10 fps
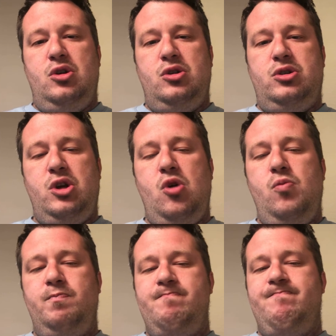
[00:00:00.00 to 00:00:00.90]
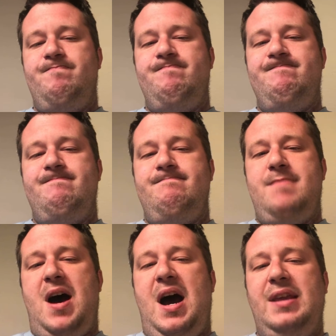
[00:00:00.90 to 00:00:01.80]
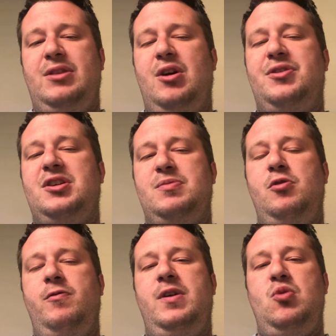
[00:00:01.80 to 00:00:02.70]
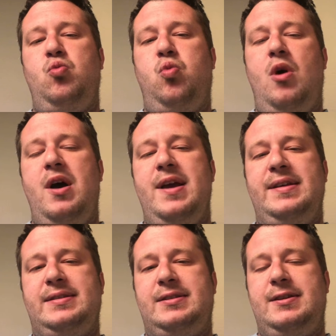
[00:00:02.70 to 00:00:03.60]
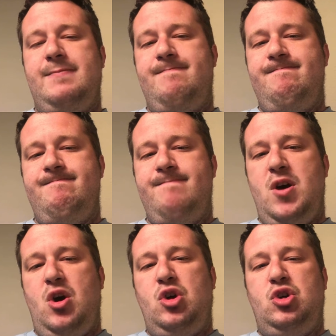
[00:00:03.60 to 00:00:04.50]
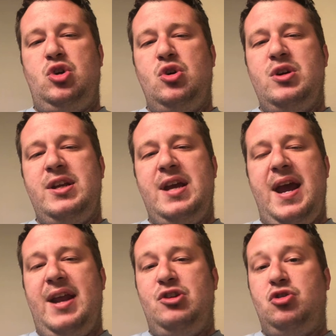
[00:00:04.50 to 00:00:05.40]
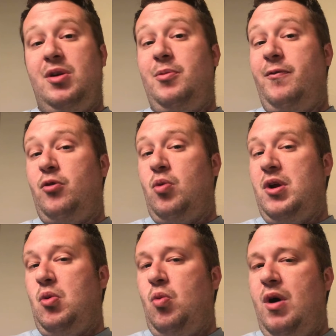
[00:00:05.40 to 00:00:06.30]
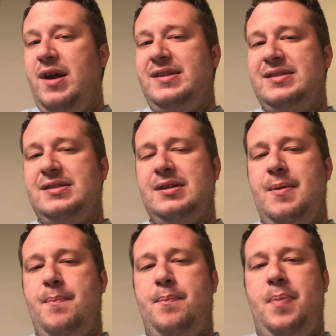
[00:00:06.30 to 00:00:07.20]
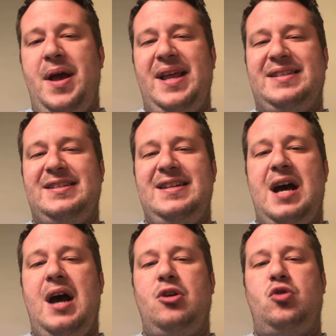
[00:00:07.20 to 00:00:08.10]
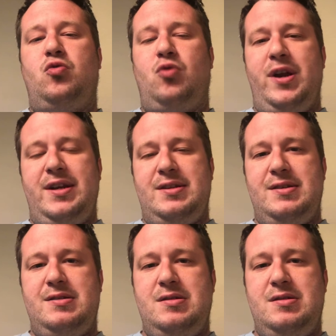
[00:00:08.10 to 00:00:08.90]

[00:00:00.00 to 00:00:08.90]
So, I thought this movie was good and enjoyable for what it was. But it's not great.